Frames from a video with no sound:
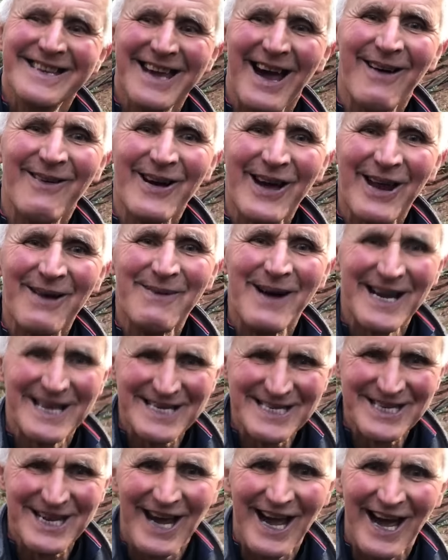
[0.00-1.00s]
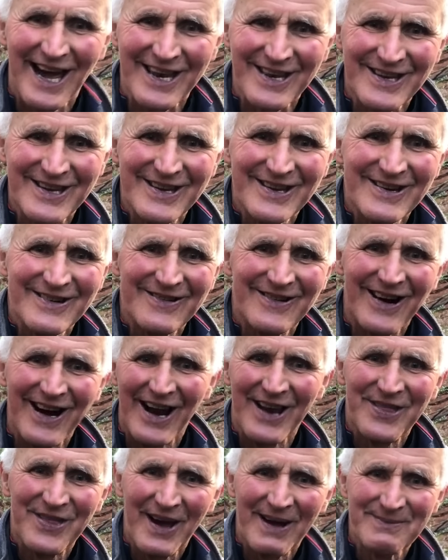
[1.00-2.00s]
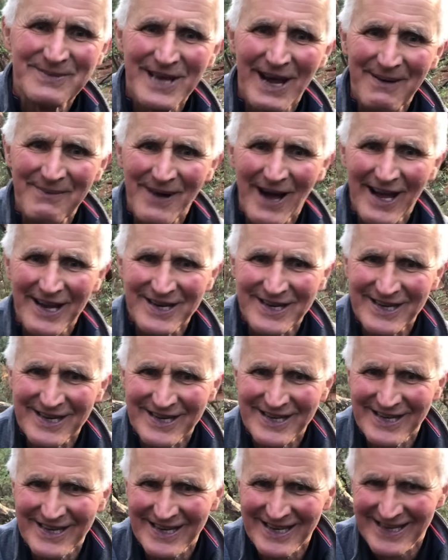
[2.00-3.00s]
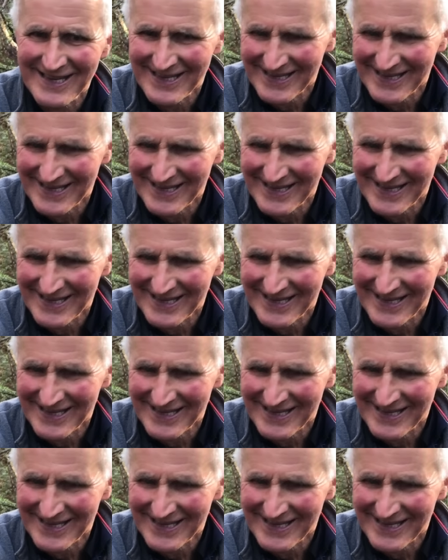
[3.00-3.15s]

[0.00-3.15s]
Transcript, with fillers: so we're going to make a start. right, it, thumbs up, mate. Good luck.